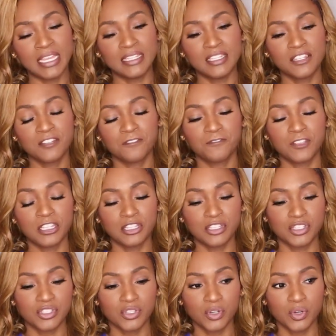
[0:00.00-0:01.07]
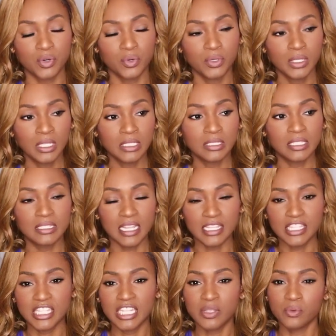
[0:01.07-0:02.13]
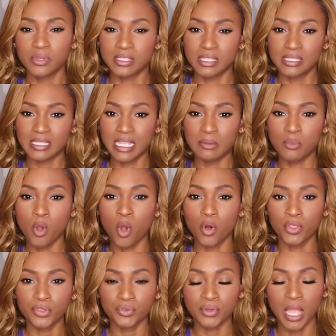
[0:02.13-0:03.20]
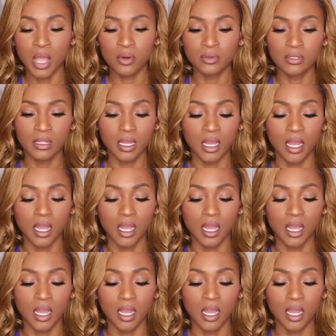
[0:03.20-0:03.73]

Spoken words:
It didn't feel as though the density was the same all throughout.